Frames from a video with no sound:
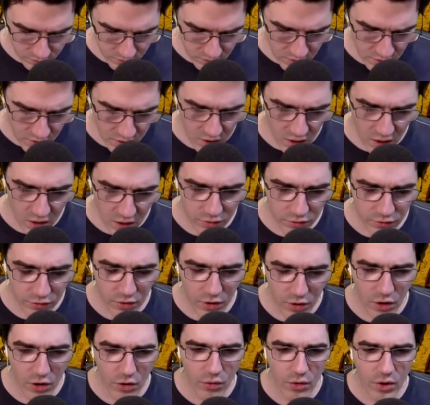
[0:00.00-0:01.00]
and
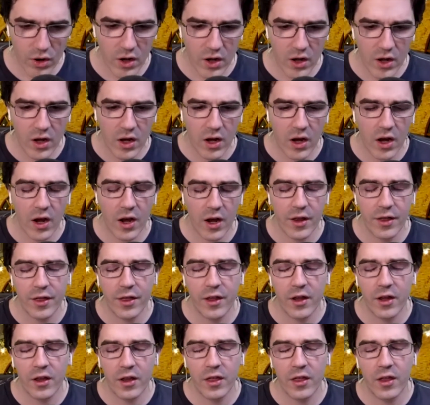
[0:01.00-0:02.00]
so I
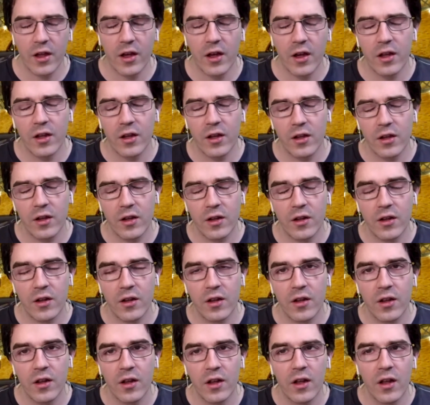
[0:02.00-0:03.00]
think that
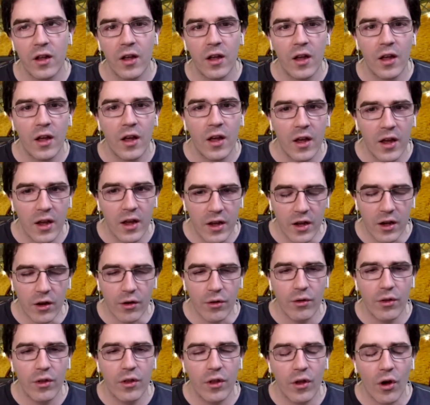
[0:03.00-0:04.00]
you
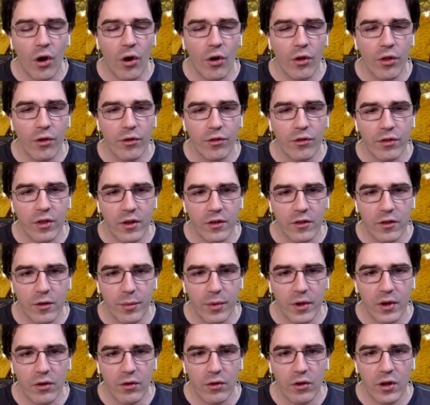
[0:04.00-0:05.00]
know, all those things have
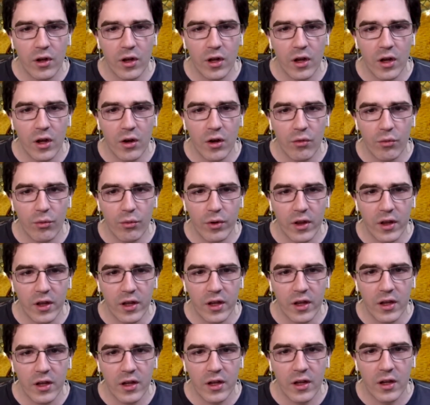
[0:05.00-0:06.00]
been uh, really,
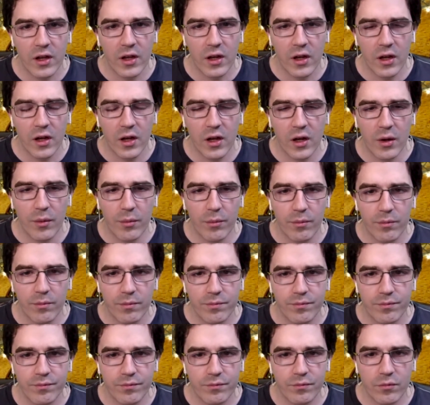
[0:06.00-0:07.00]
um,
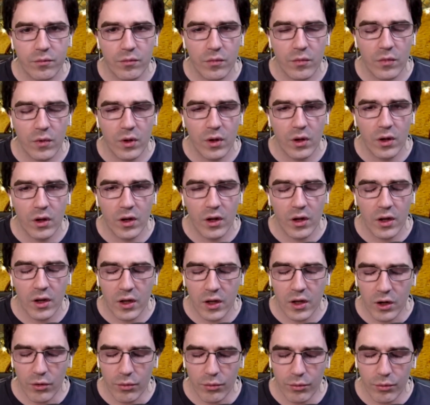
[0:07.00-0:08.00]
you know,
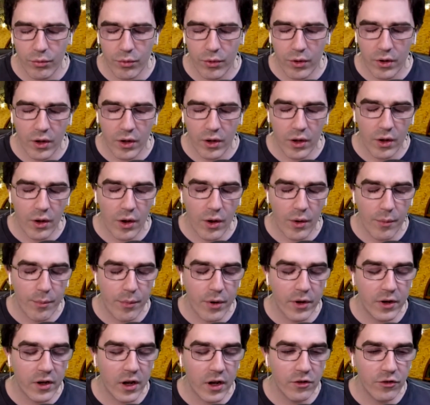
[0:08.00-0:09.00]

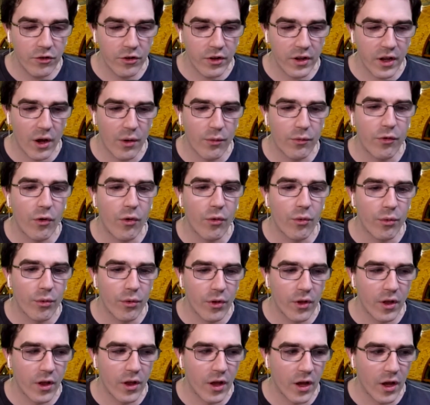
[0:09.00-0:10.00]
potentially helpful
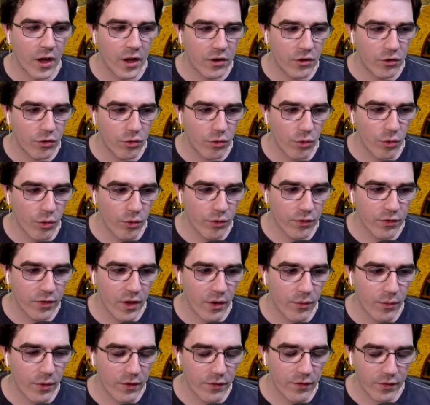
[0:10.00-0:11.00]
uh, tools that
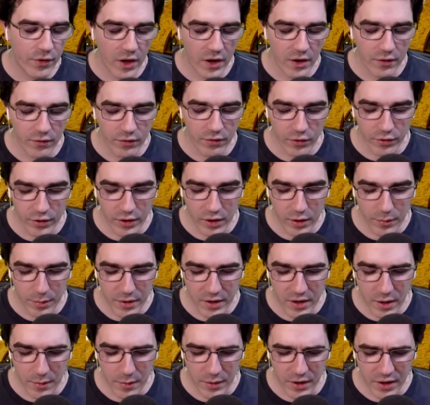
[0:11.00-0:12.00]
we've kind of learned in the
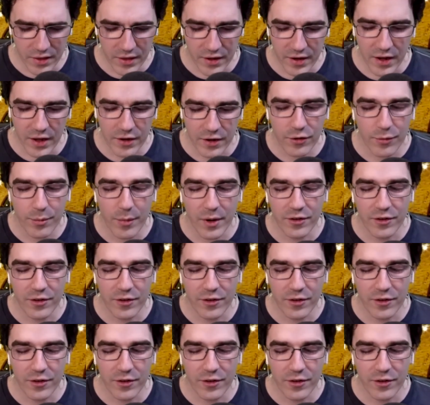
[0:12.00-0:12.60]
pandemic. And then, as you mentioned,